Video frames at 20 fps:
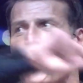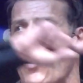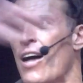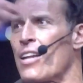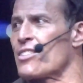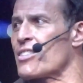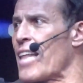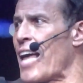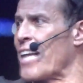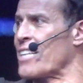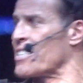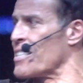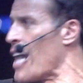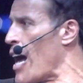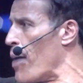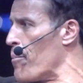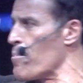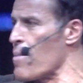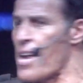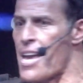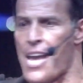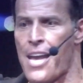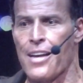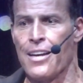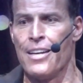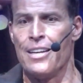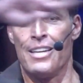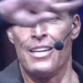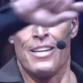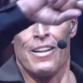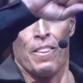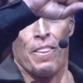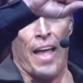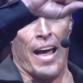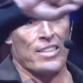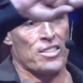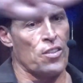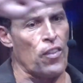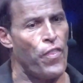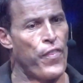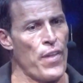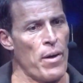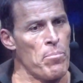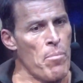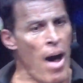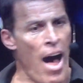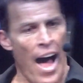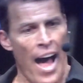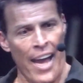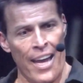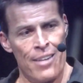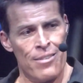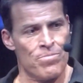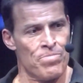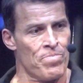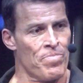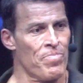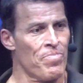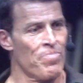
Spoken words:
thoughts. That's not me, that's the mine.